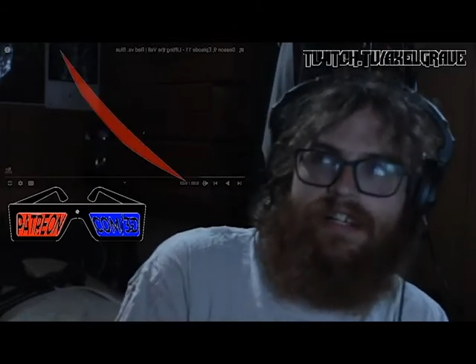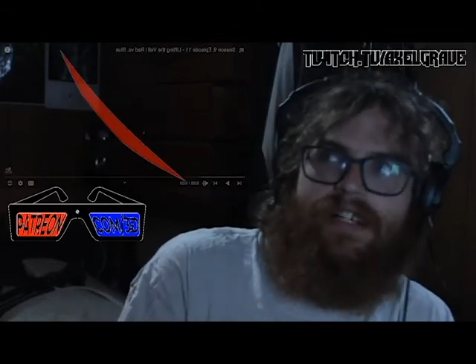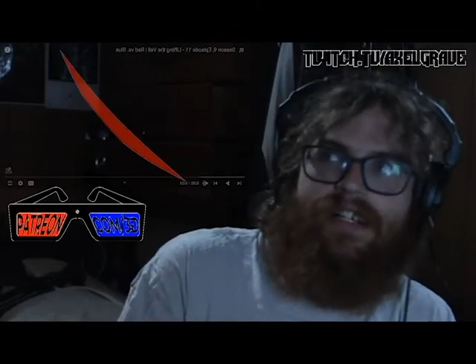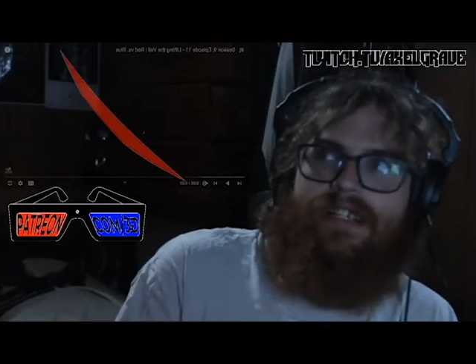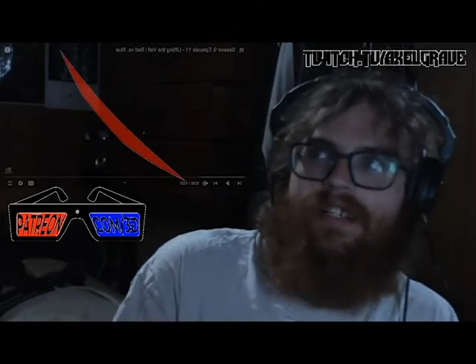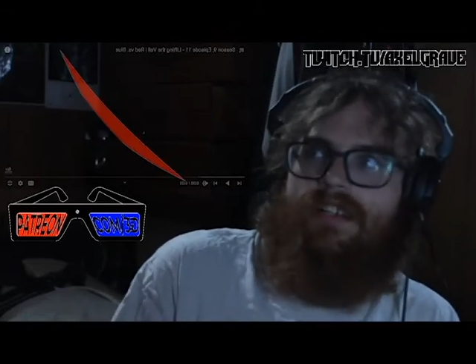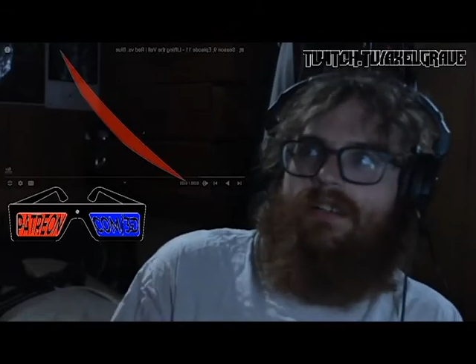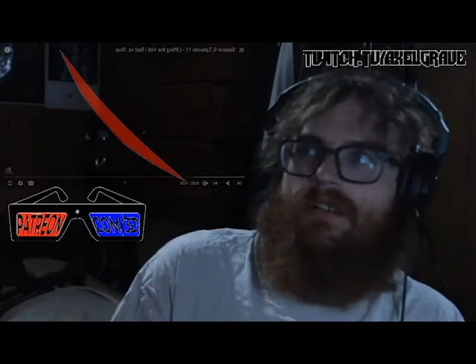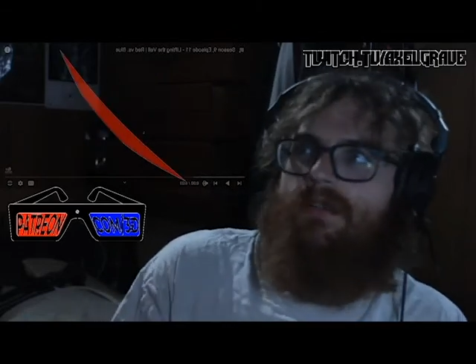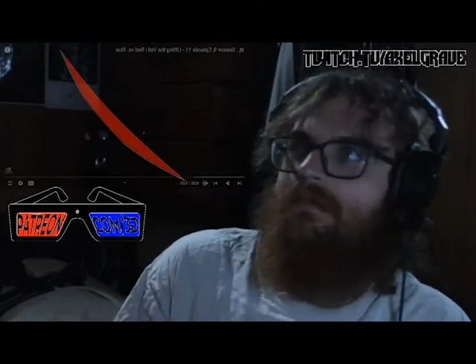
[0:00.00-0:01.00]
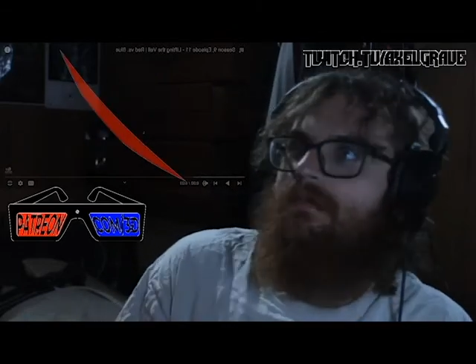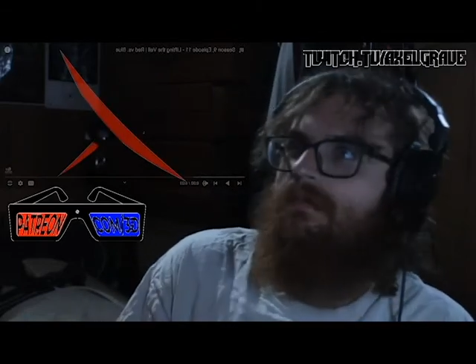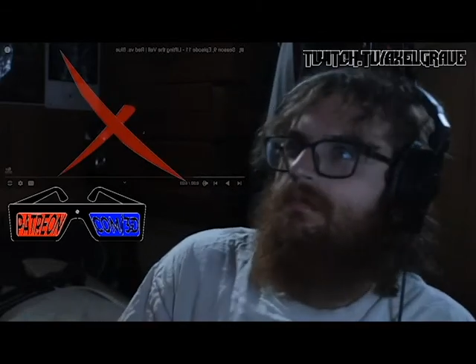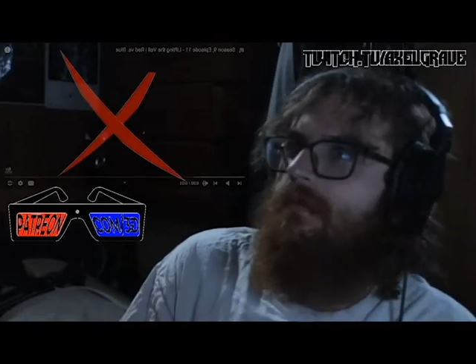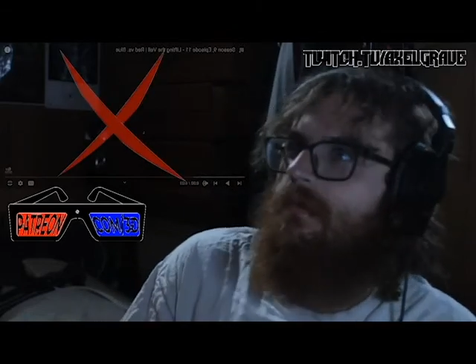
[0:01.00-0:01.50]
uh, you know,
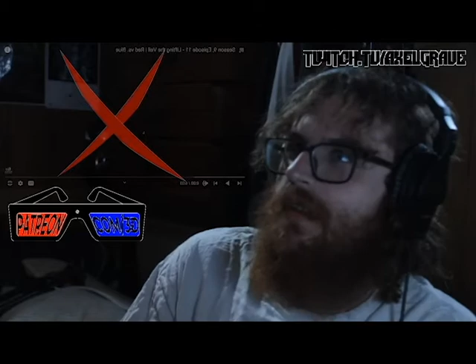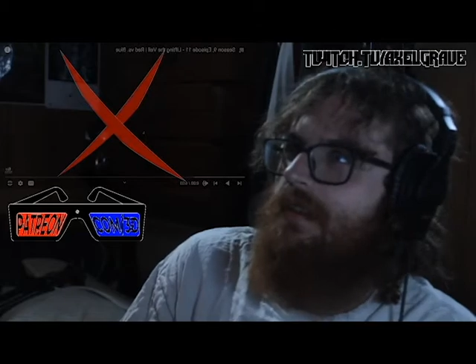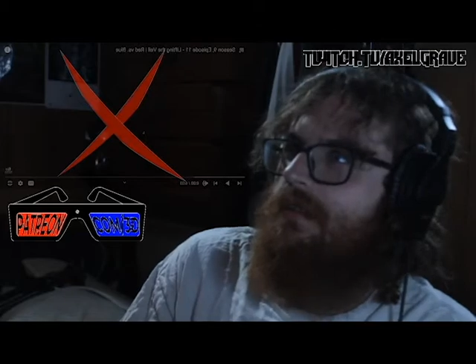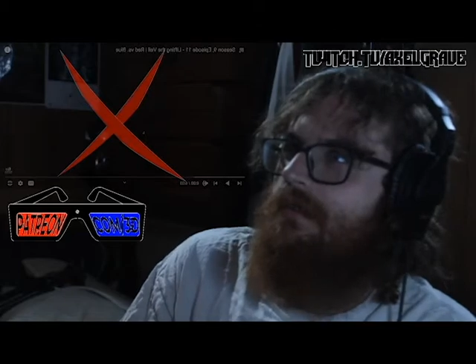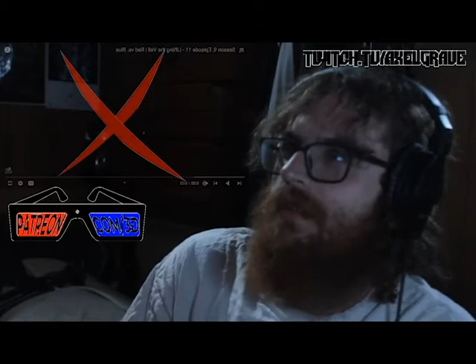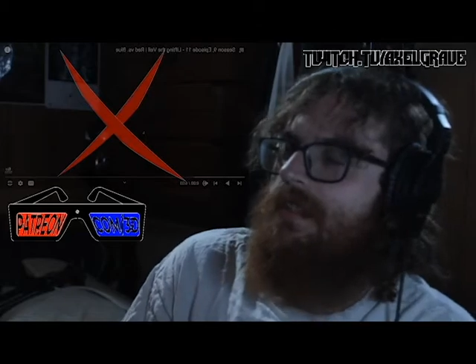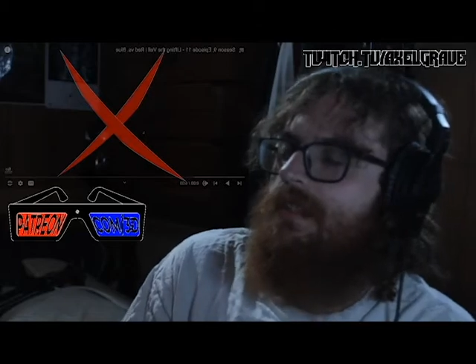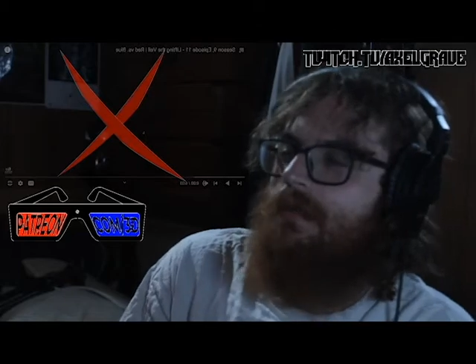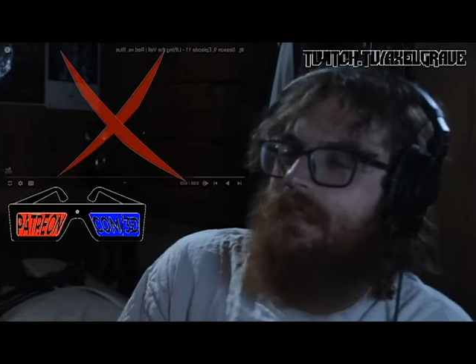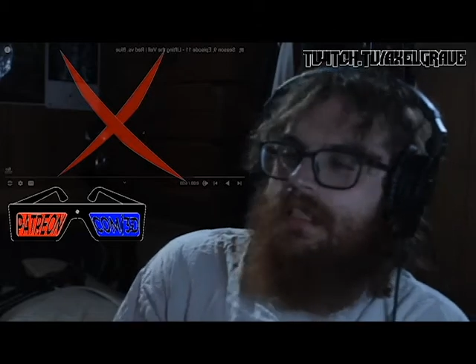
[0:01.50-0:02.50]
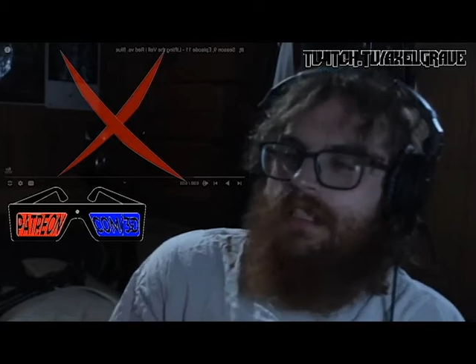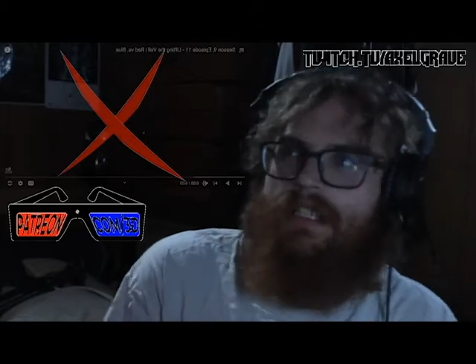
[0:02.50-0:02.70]
what's the word?